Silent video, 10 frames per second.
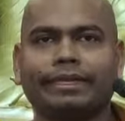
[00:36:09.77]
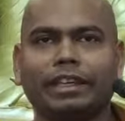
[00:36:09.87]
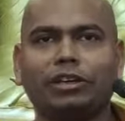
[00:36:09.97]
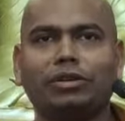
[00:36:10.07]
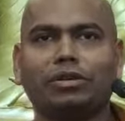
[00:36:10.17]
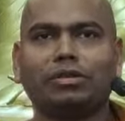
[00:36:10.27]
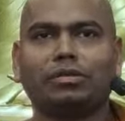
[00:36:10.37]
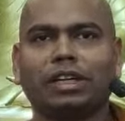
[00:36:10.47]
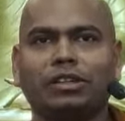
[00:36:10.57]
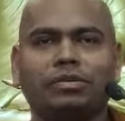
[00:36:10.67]
You don't
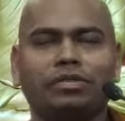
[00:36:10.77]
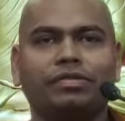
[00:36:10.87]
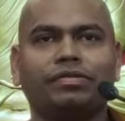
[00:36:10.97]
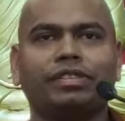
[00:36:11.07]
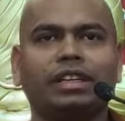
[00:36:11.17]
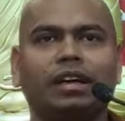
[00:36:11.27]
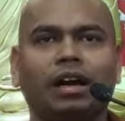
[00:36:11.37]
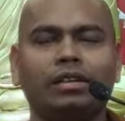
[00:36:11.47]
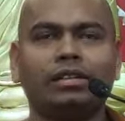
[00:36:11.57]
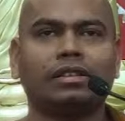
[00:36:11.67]
want to feel
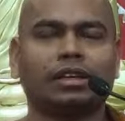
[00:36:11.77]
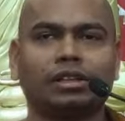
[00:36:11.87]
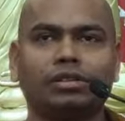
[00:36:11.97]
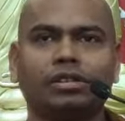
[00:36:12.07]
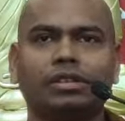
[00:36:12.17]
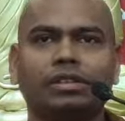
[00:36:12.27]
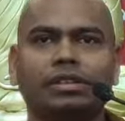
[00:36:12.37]
unsecure